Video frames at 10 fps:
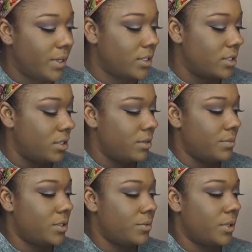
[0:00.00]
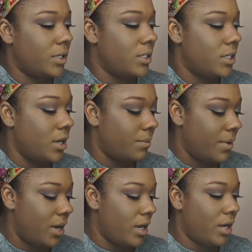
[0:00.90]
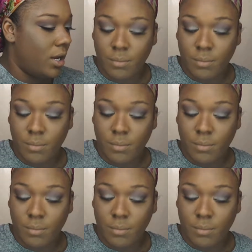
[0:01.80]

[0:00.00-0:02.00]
messed up. So we're gonna take my